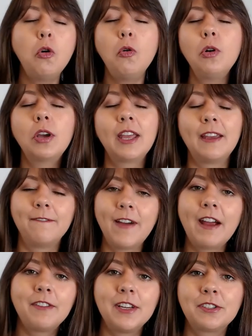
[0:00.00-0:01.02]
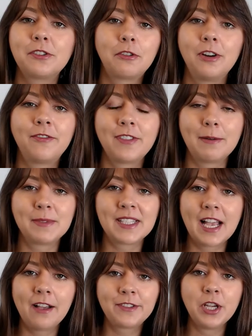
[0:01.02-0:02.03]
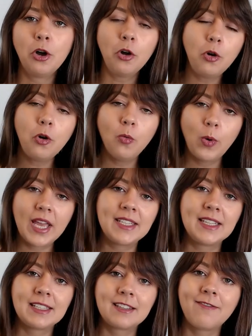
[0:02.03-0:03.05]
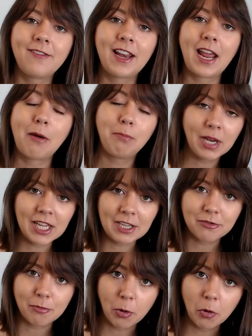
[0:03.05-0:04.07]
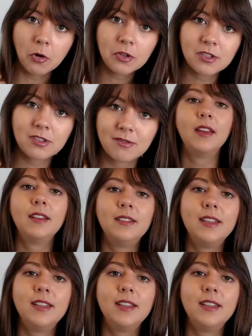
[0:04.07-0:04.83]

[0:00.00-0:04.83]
all looking very sorry for themselves, all waiting to fill out police reports.